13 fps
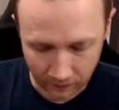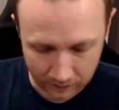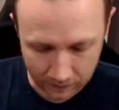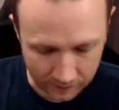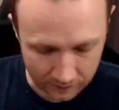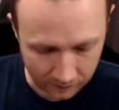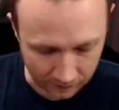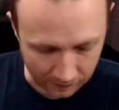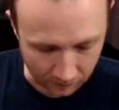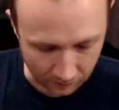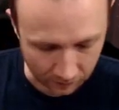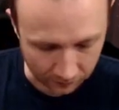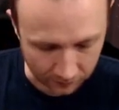the answer I got
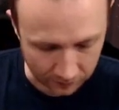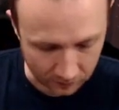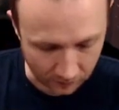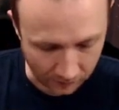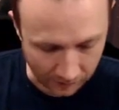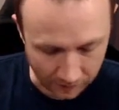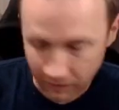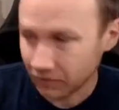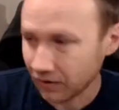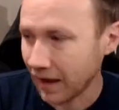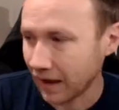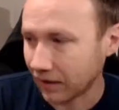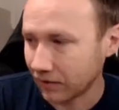was I can do as
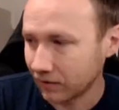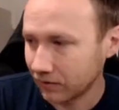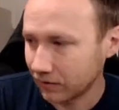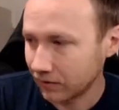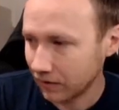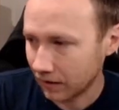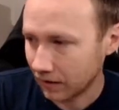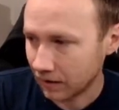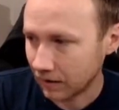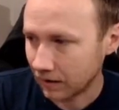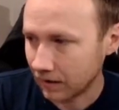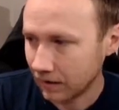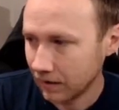x
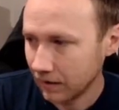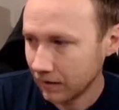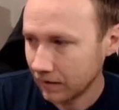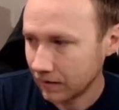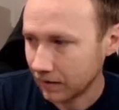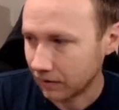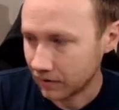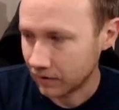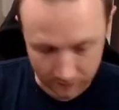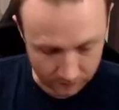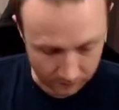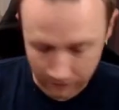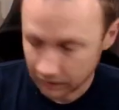uh, down
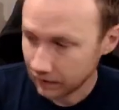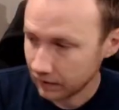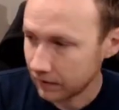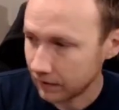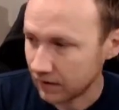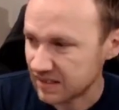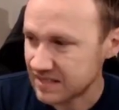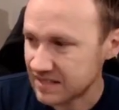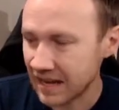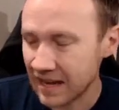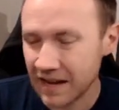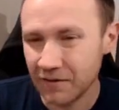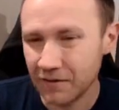here and save